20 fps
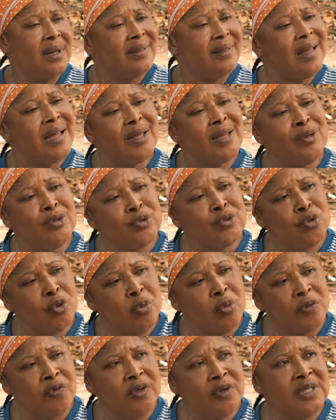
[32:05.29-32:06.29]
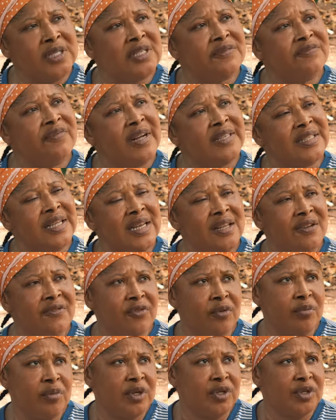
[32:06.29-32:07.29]
Thank you so much for this vital
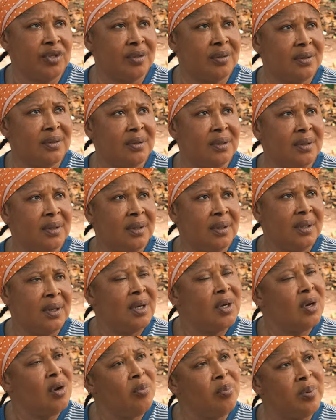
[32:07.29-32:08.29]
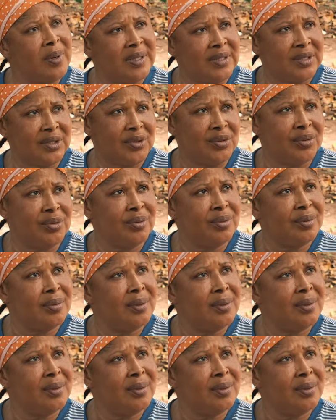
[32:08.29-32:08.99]
information. God bless you.